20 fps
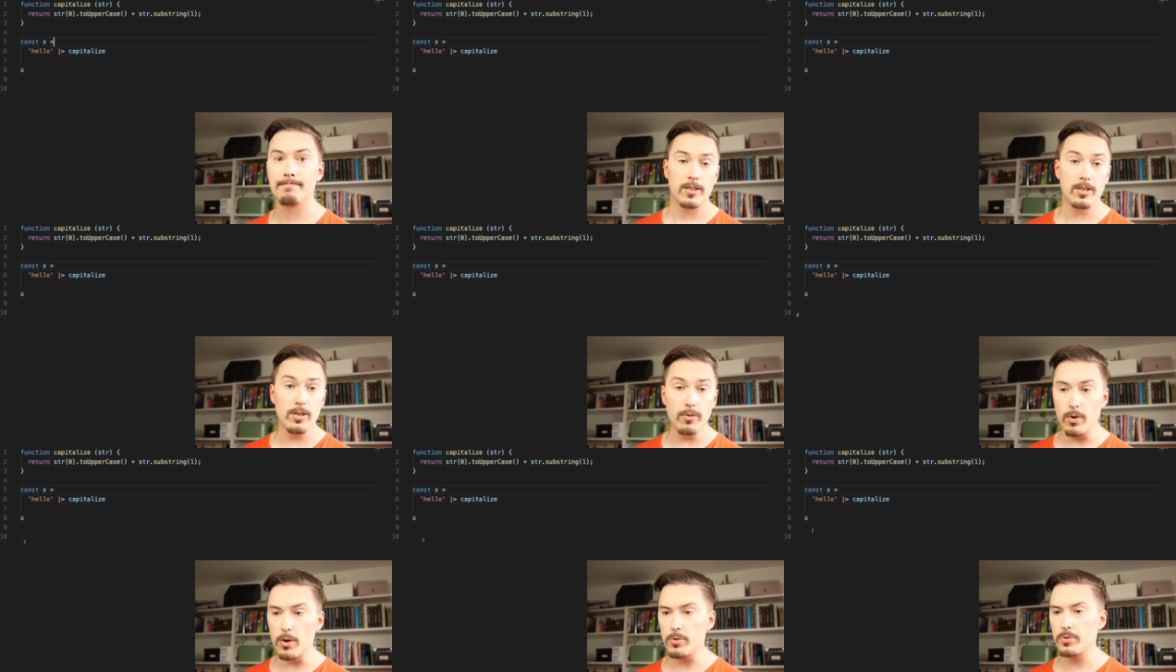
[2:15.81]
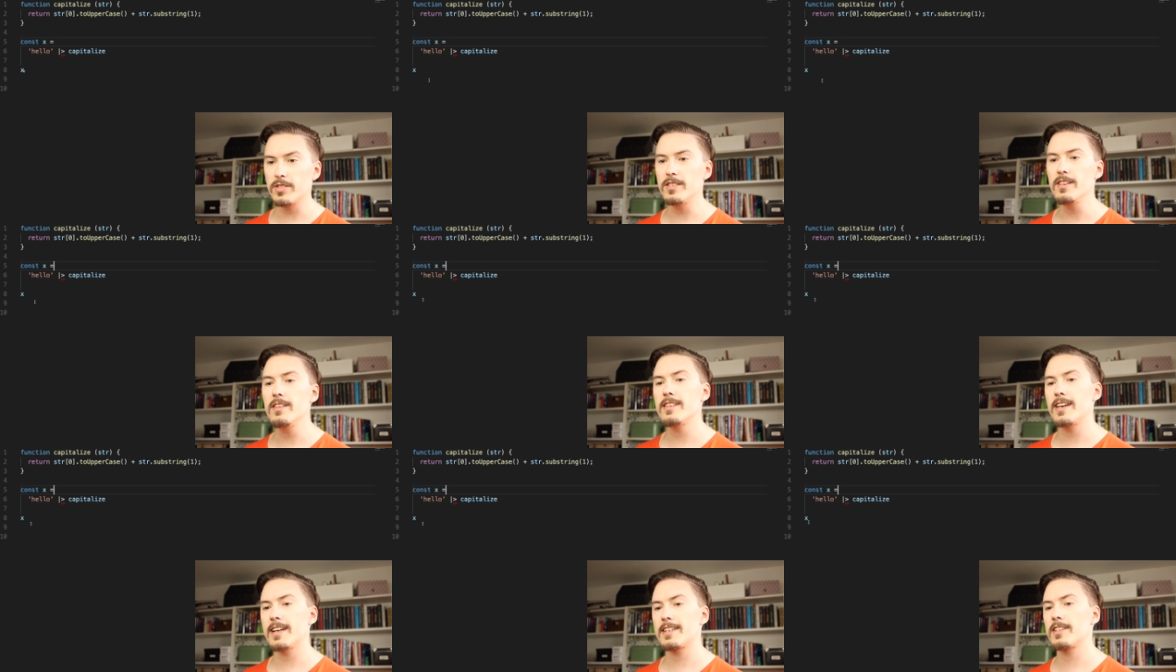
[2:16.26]
You won't
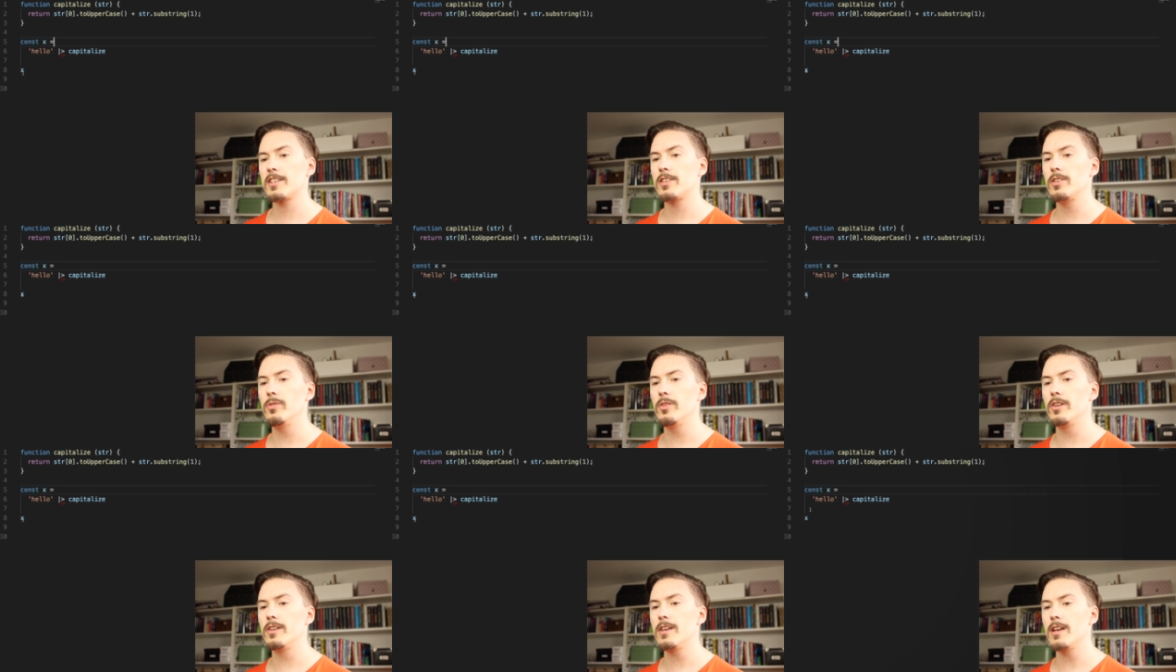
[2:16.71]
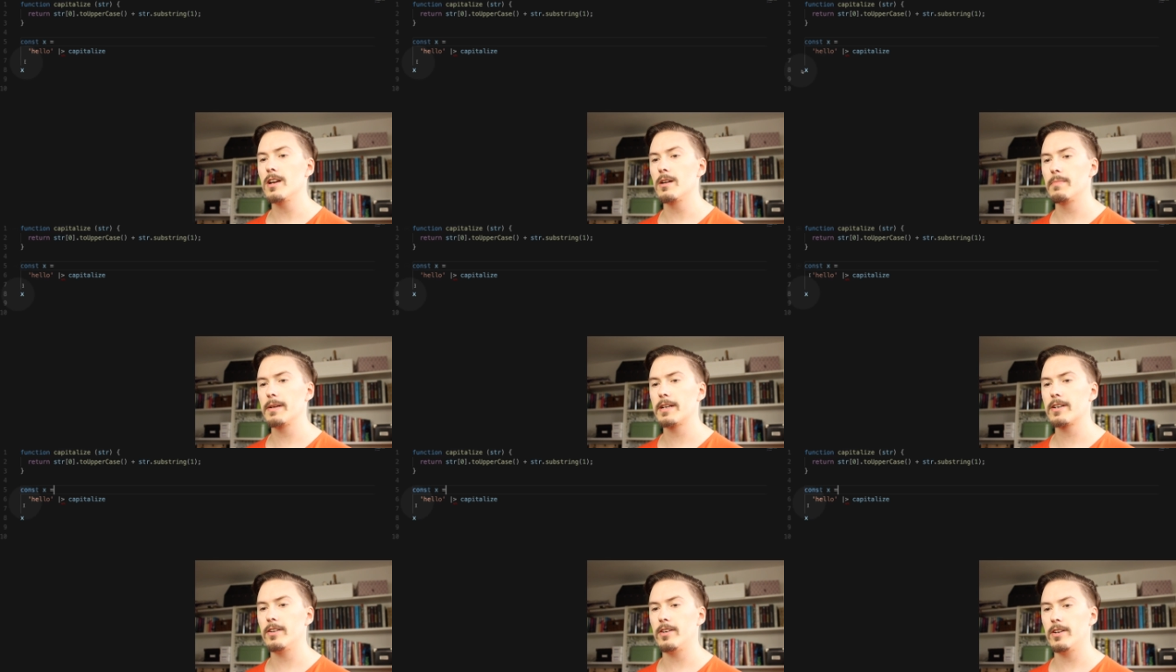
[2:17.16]
see it executed here
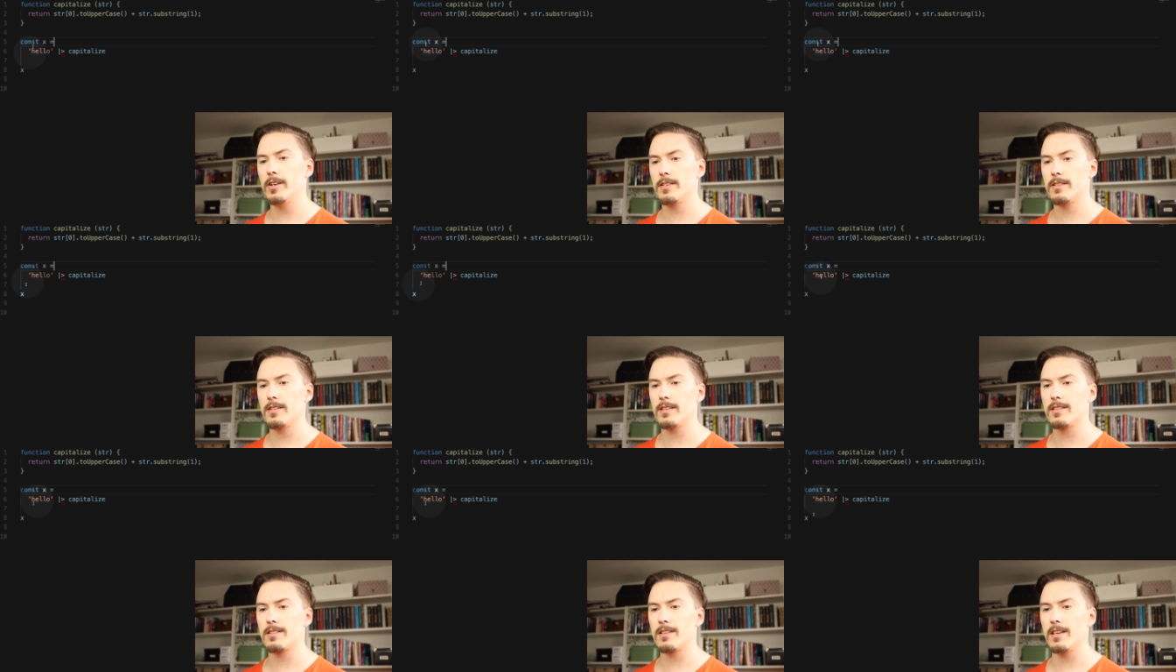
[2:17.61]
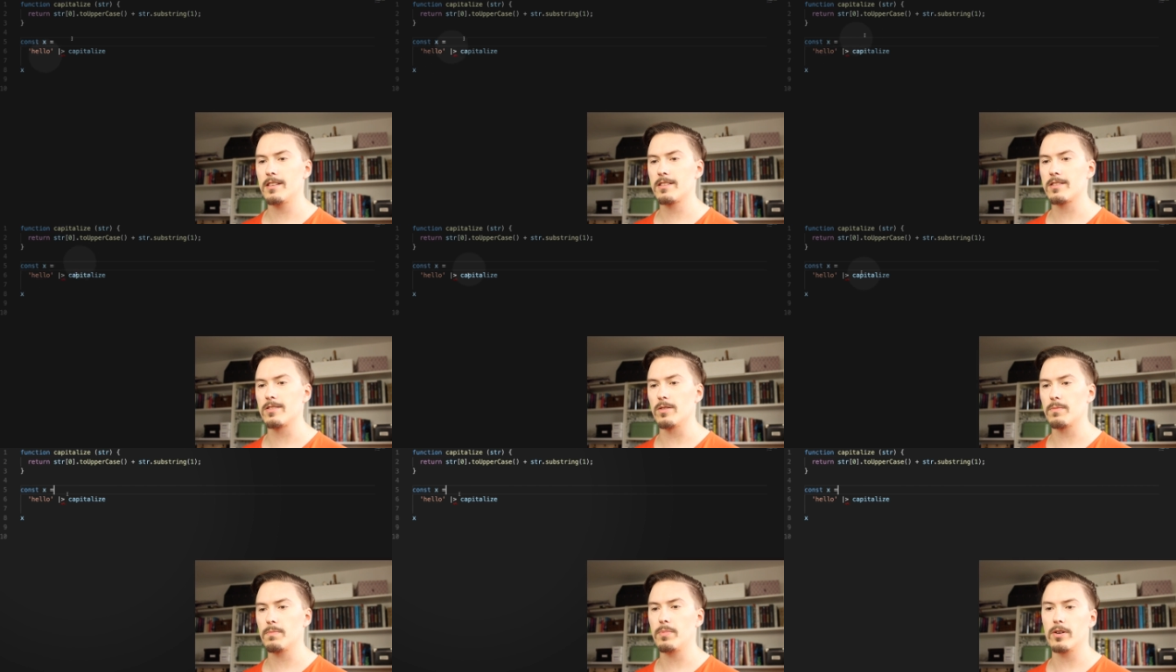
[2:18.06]
because
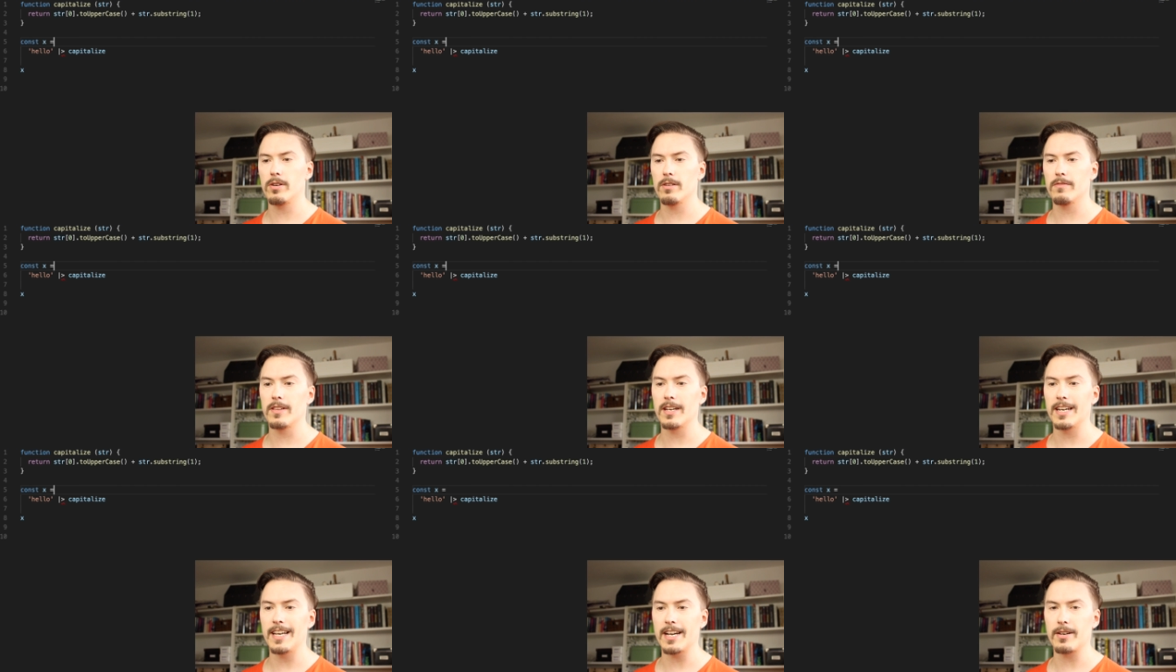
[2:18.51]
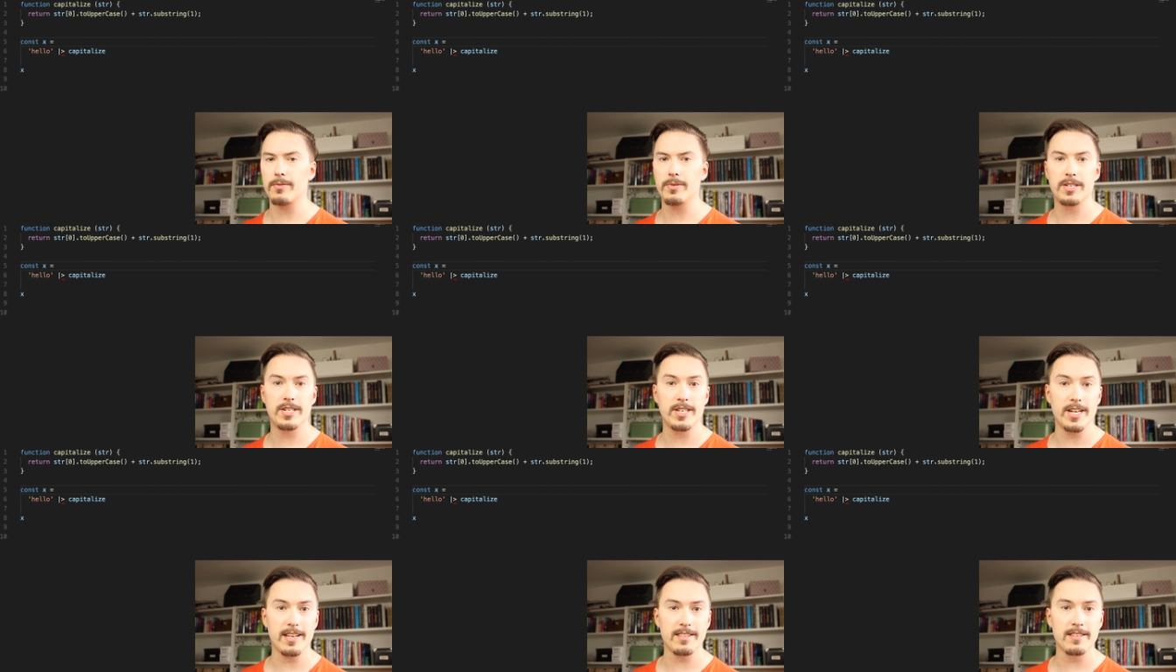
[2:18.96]
it's not part of the
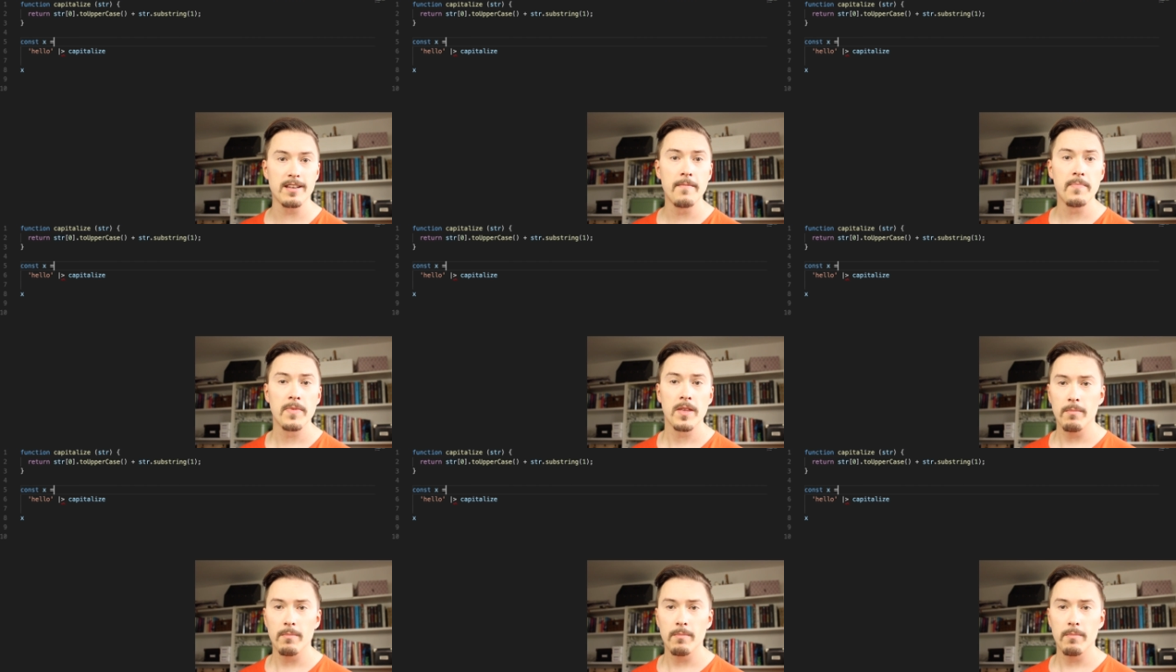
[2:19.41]
language yet,